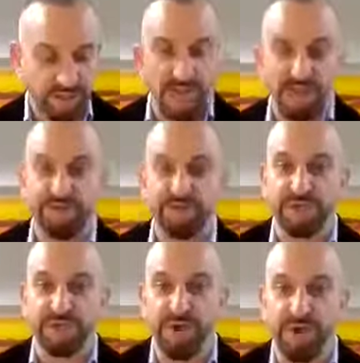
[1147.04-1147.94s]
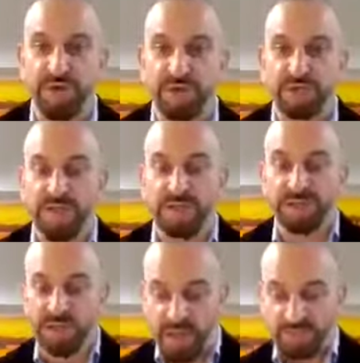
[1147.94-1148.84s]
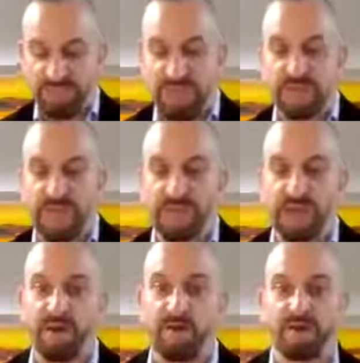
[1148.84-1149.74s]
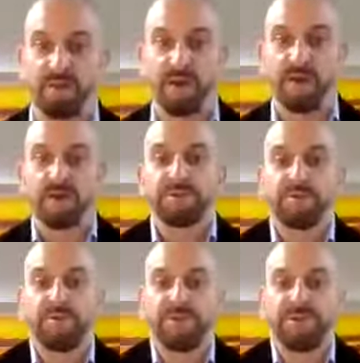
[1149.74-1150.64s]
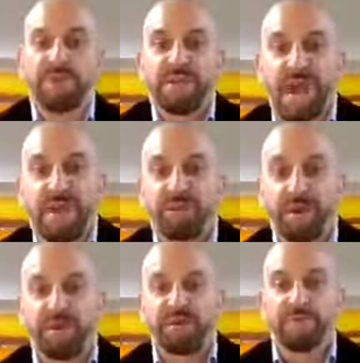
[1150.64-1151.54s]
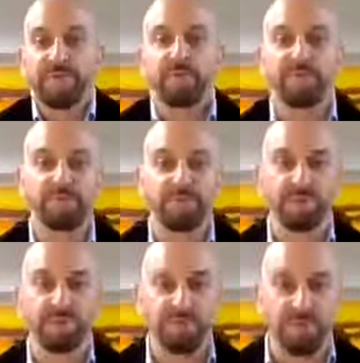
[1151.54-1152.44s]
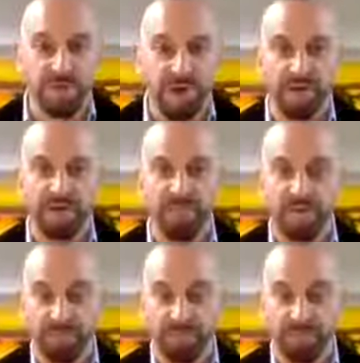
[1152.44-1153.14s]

Safe, it's secure, it's being taken care of. So bridging the gap there is what we're talking about.